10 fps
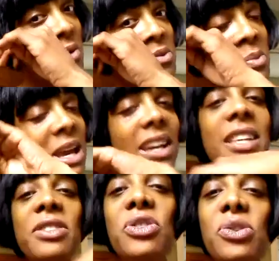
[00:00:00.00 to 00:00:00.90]
when my
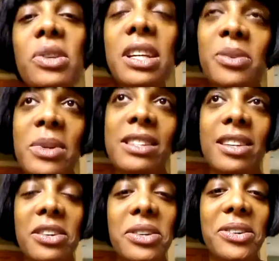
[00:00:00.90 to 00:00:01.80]
cousin Julian was
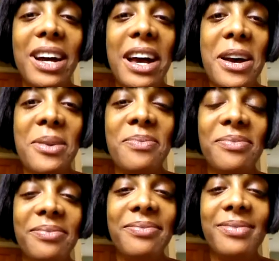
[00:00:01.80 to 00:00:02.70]
little,
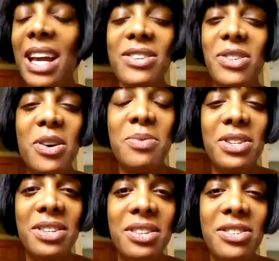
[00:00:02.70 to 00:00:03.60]
I used to go up
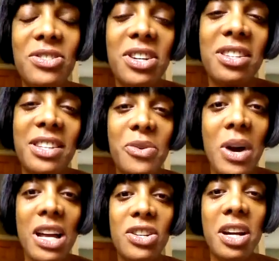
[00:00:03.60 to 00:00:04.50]
to New Jersey to
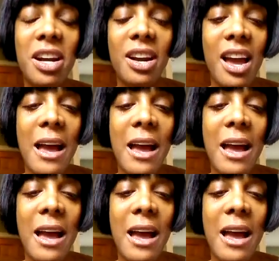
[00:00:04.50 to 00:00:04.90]
watch her.